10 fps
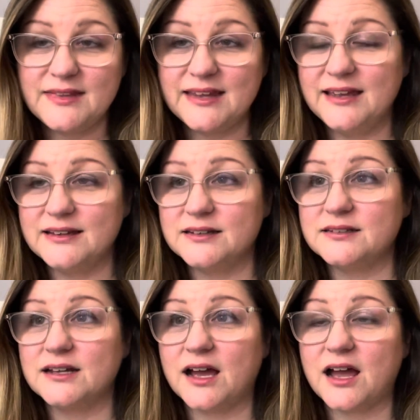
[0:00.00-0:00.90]

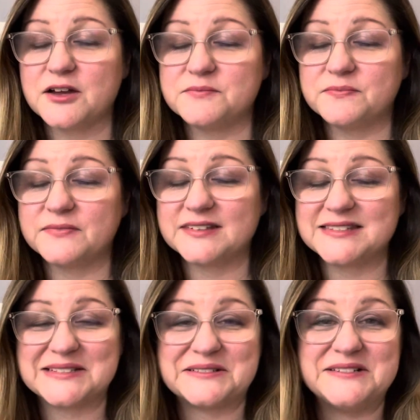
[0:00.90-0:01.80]
And
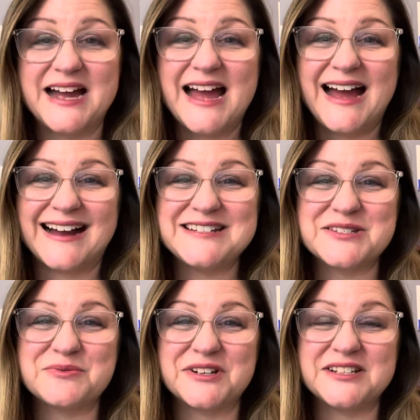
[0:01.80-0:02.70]
so I
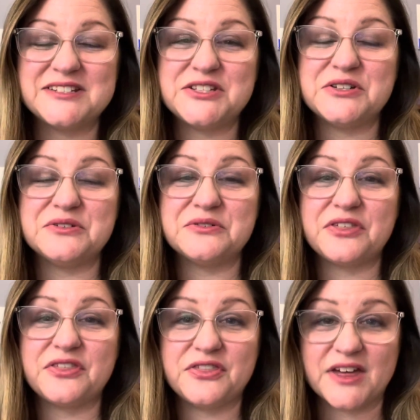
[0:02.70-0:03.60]
just wanted to
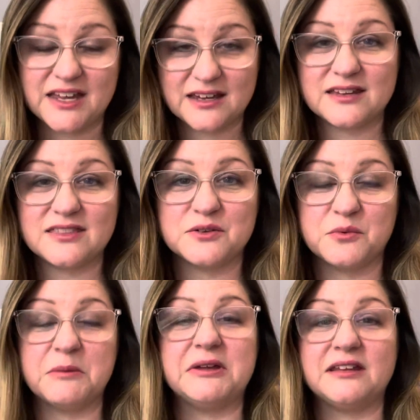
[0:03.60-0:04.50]
thank the
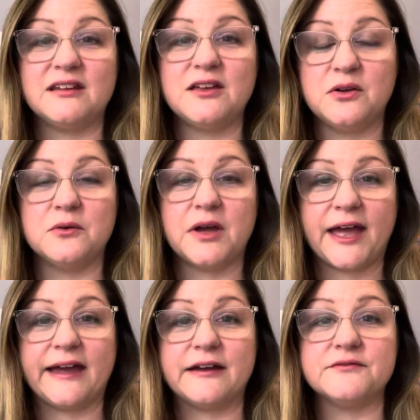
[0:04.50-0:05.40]
women who
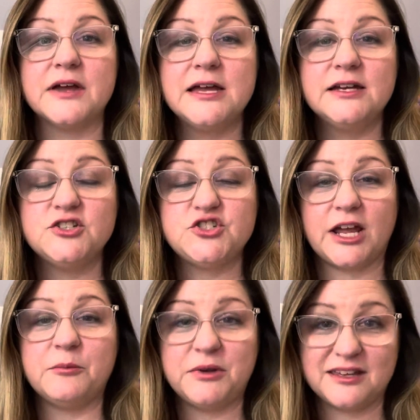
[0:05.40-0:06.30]
have
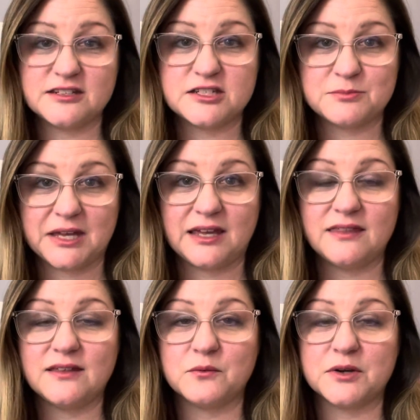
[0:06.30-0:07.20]
championed me,
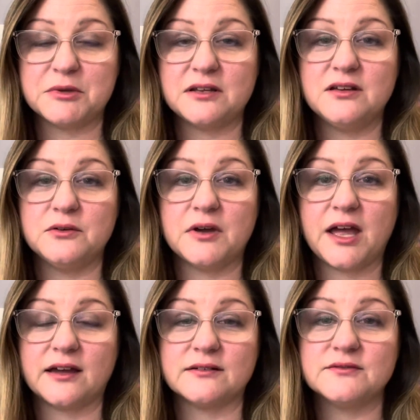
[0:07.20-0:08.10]
the women who
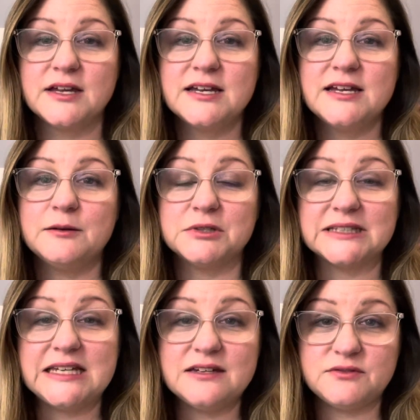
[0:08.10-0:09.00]
have
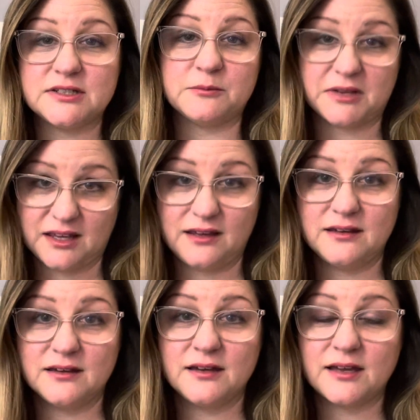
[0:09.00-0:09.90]
believed in
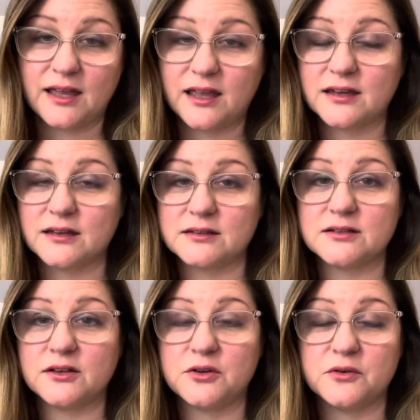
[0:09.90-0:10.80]
me, and
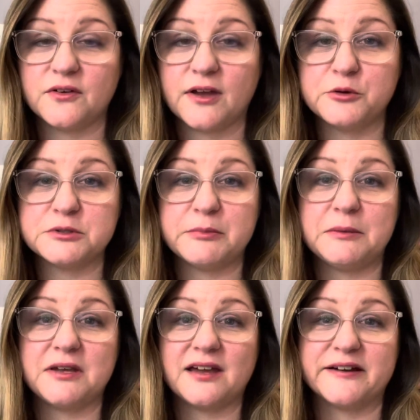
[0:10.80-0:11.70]
who helped me
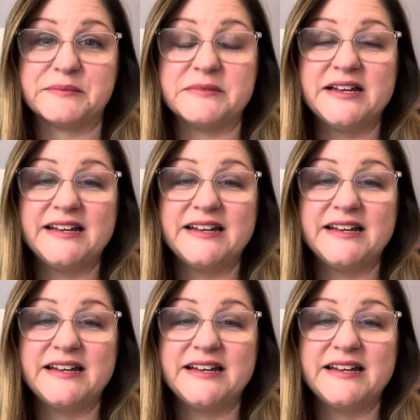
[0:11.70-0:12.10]
become